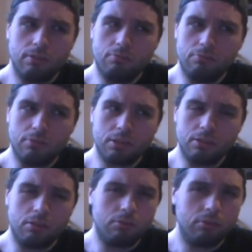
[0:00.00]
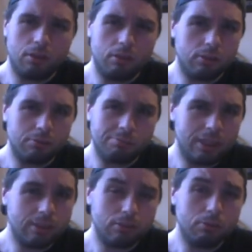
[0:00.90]
was no longer
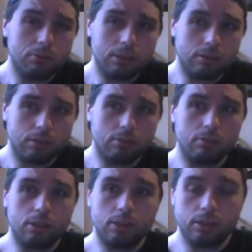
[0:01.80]
being sold in stores.